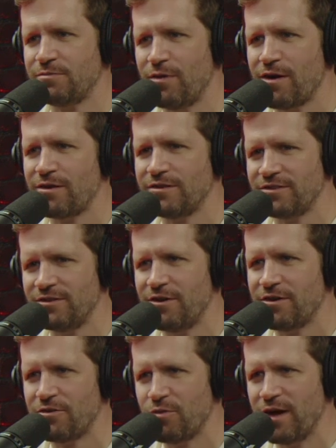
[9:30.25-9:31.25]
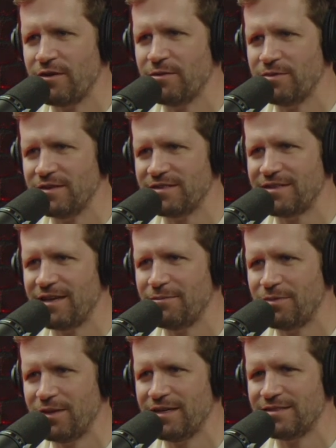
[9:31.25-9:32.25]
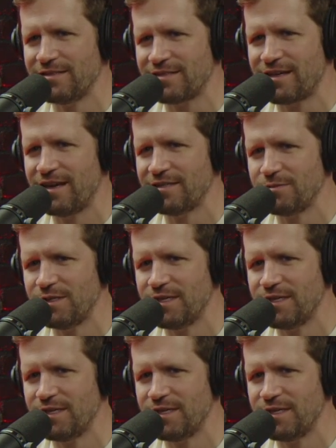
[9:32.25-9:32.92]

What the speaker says: Barker's daughter wound up in the same place as Cash Me